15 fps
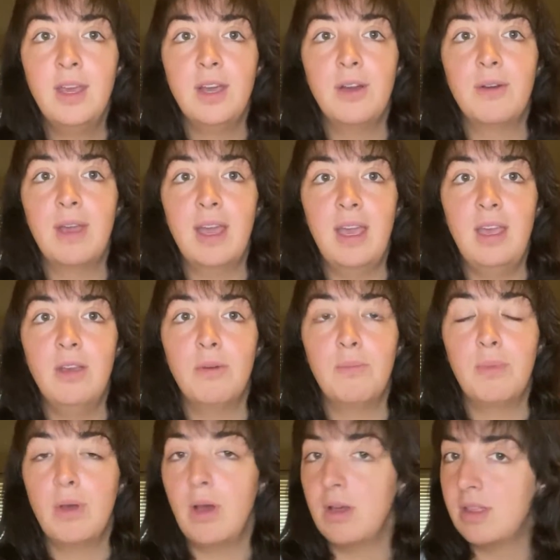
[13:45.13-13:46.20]
Okay, you'll
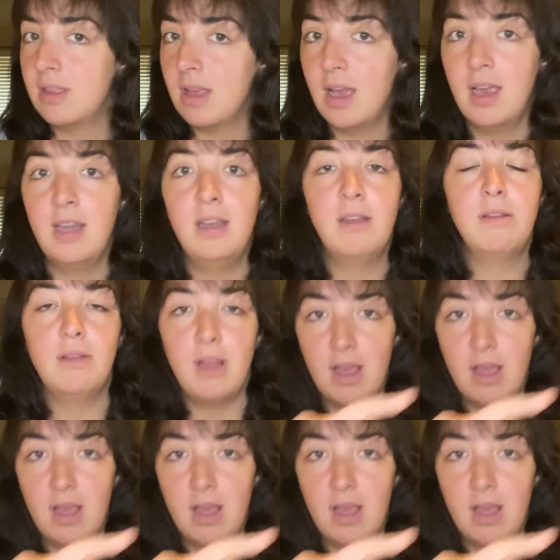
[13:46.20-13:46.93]
assign